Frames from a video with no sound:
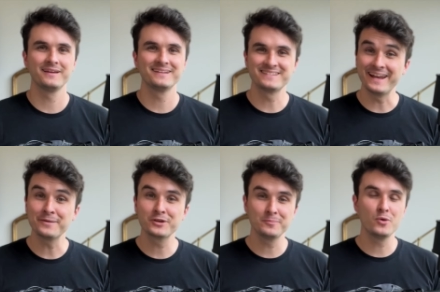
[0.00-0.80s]
Today I'm
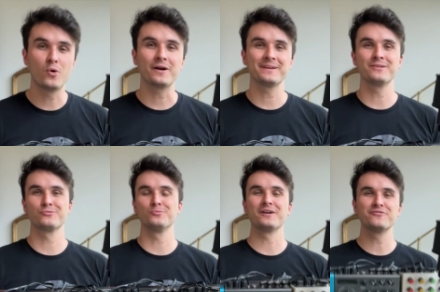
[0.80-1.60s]
going to be walking
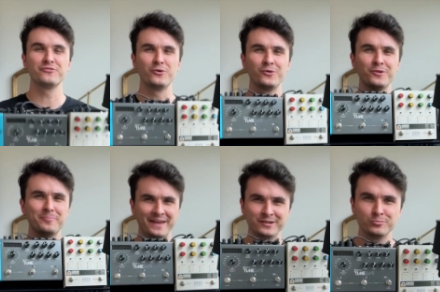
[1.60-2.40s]
through my full
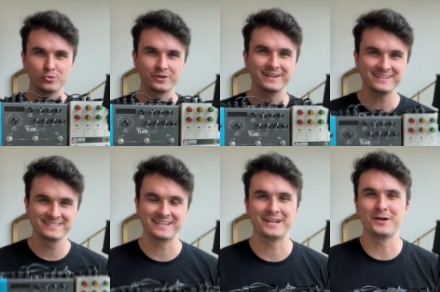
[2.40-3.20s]
pedal board
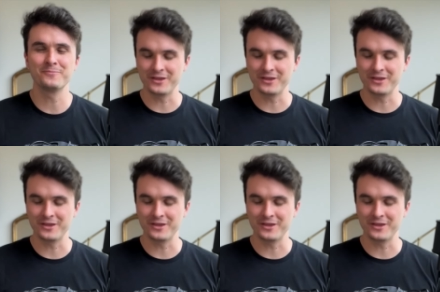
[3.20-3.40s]
setup.